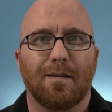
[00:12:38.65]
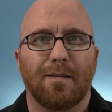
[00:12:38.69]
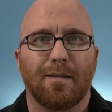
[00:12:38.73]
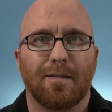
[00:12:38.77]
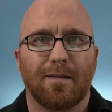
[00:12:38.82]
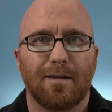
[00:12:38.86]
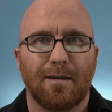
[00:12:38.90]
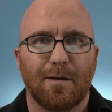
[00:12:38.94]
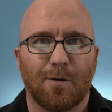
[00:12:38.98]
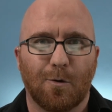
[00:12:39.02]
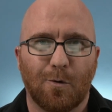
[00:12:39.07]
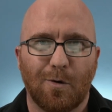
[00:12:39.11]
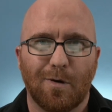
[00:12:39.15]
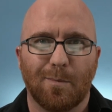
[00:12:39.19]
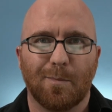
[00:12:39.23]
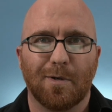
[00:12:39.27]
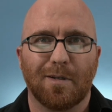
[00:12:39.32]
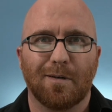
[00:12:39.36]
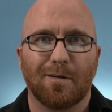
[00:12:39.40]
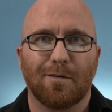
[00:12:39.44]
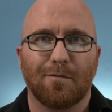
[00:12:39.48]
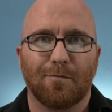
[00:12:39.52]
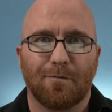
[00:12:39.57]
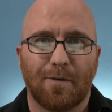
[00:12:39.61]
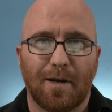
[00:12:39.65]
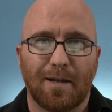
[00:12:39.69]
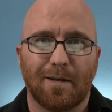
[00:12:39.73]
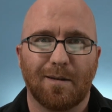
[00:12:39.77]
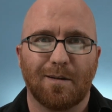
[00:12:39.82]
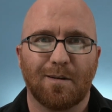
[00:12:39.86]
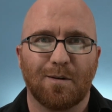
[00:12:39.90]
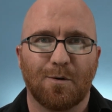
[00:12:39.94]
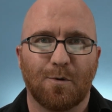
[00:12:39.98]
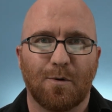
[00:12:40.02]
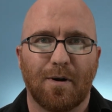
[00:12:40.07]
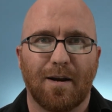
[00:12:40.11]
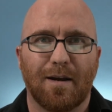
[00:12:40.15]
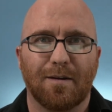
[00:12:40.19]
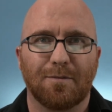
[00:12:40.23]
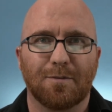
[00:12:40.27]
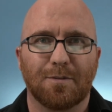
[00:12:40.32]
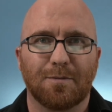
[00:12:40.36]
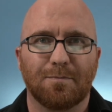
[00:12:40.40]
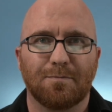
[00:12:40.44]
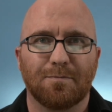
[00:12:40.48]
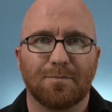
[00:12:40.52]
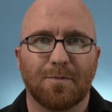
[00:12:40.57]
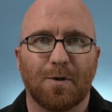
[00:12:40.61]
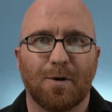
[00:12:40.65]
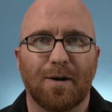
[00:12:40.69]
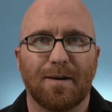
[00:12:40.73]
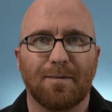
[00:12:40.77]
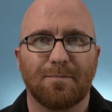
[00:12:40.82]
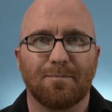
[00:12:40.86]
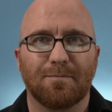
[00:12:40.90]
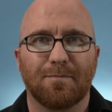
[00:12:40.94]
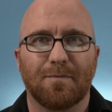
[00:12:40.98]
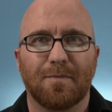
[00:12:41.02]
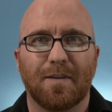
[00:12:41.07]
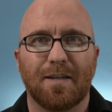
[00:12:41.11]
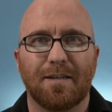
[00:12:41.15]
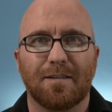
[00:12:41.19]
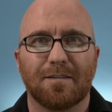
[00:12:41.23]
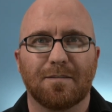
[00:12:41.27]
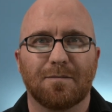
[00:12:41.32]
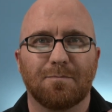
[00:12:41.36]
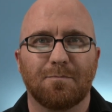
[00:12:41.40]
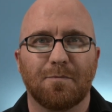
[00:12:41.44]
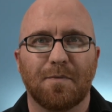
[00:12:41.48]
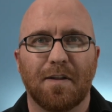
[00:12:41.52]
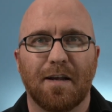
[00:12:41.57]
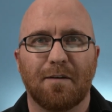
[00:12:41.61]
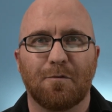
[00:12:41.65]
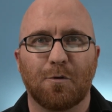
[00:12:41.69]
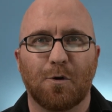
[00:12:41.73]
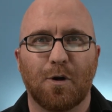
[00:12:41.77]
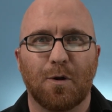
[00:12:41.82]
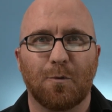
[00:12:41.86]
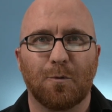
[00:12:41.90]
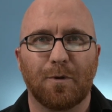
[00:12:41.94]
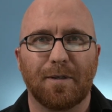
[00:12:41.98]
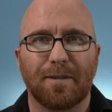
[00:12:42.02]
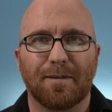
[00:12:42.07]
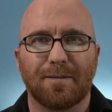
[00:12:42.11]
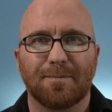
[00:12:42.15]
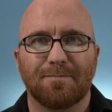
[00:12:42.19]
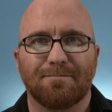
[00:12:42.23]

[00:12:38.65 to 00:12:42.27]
the equipment finally arrives. All right, thanks. Have a great week.